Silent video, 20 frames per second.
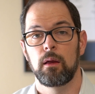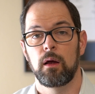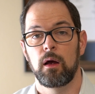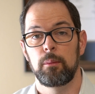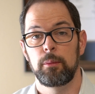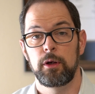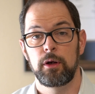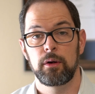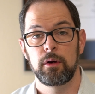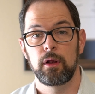
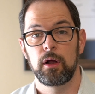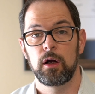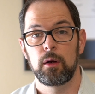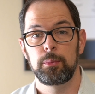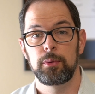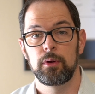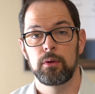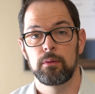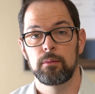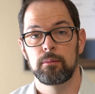I'm here to
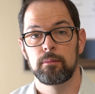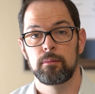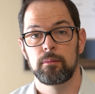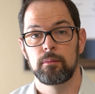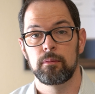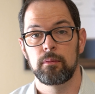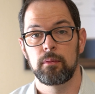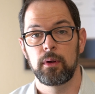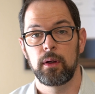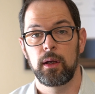help you
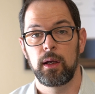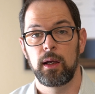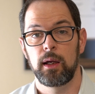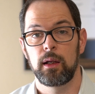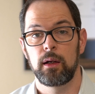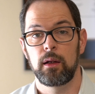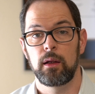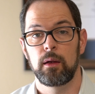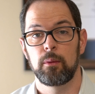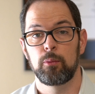
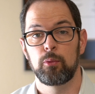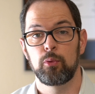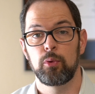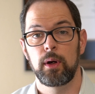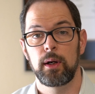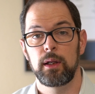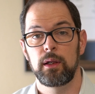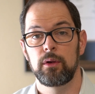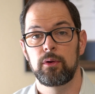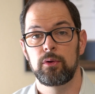and am
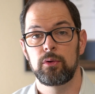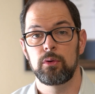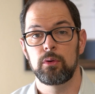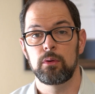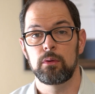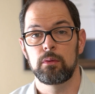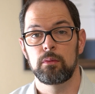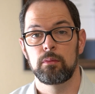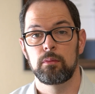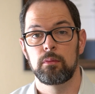ready
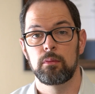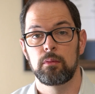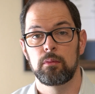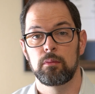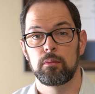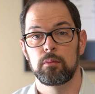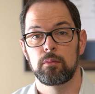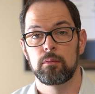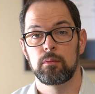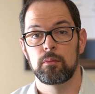to
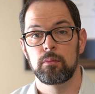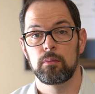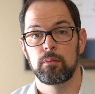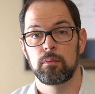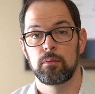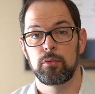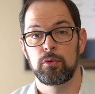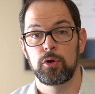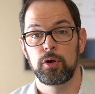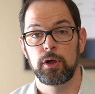
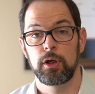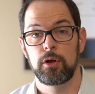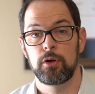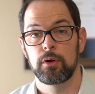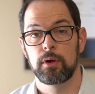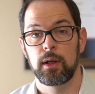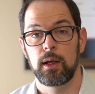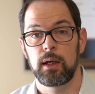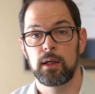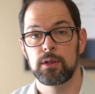look at your
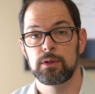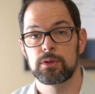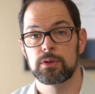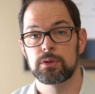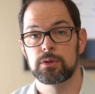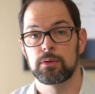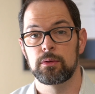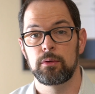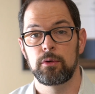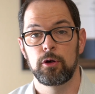
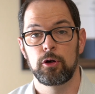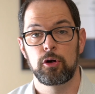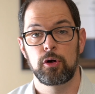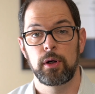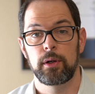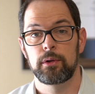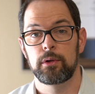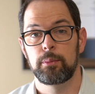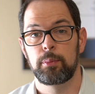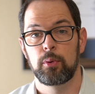case, your
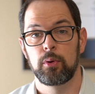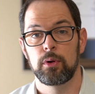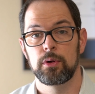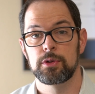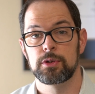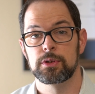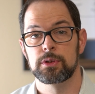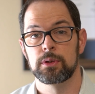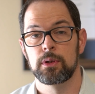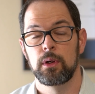credit
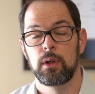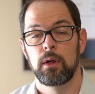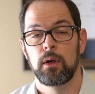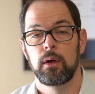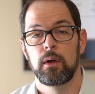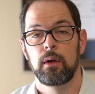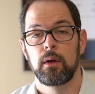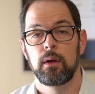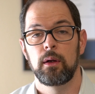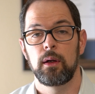reports,
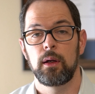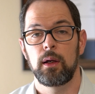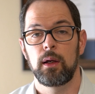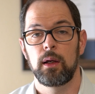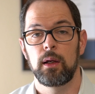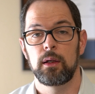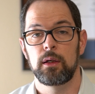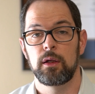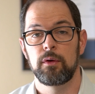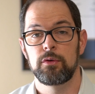
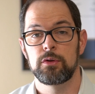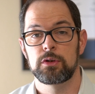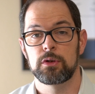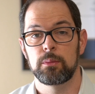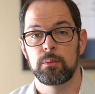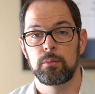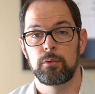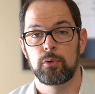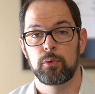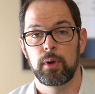and give you
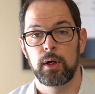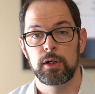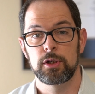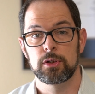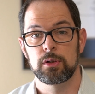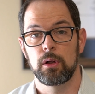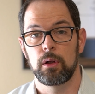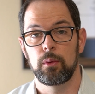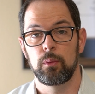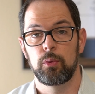some
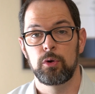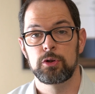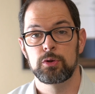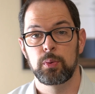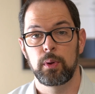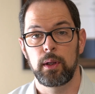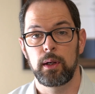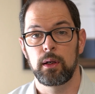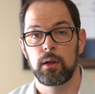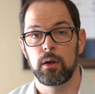direction on which
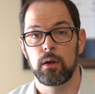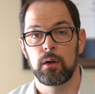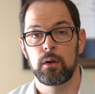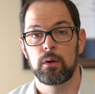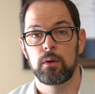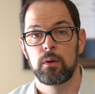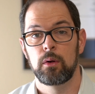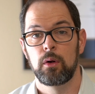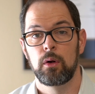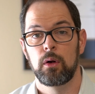way to
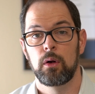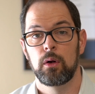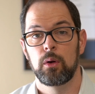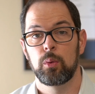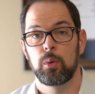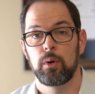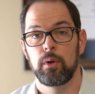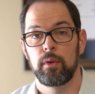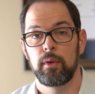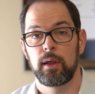go,
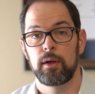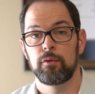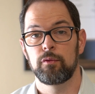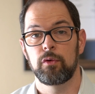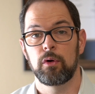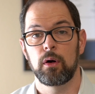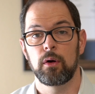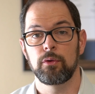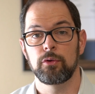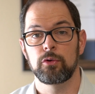whether that
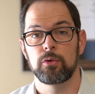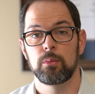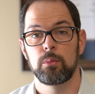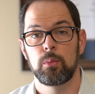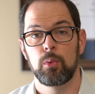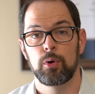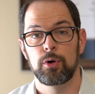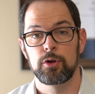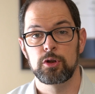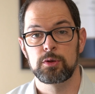involves
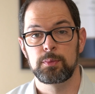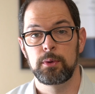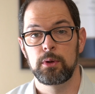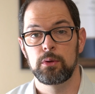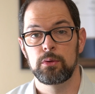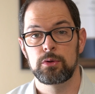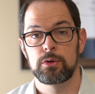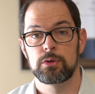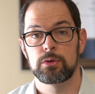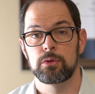more
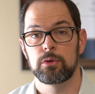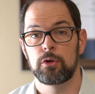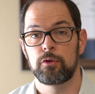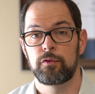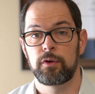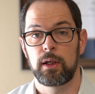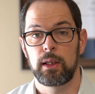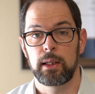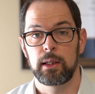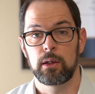disputes or
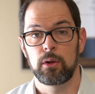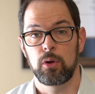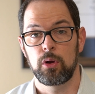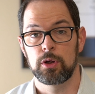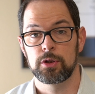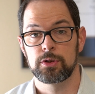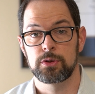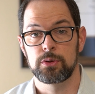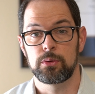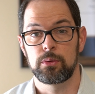filing a
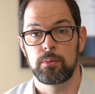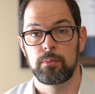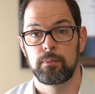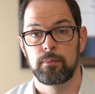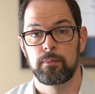lawsuit.